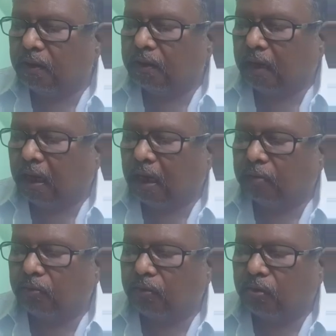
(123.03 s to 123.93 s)
the
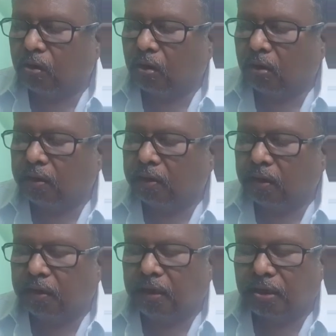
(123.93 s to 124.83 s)
hormone called
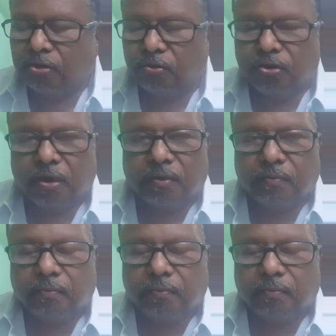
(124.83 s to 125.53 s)
estrogen.